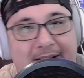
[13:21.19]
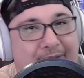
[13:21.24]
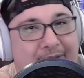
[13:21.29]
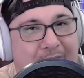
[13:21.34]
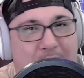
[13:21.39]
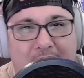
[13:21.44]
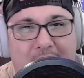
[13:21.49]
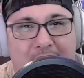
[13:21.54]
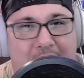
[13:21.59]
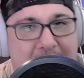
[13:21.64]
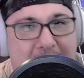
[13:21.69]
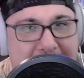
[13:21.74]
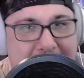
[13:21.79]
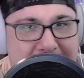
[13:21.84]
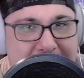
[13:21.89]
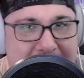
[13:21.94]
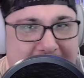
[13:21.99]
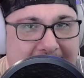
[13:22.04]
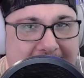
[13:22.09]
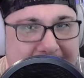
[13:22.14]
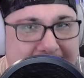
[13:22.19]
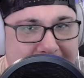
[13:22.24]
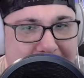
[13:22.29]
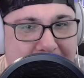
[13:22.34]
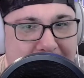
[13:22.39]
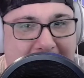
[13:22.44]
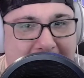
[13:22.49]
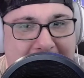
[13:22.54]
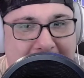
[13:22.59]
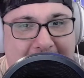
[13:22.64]
4 volumes in
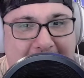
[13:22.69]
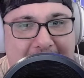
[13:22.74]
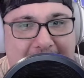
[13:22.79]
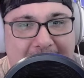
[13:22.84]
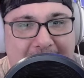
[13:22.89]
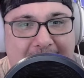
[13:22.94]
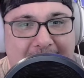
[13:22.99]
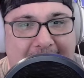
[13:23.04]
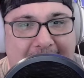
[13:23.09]
right now,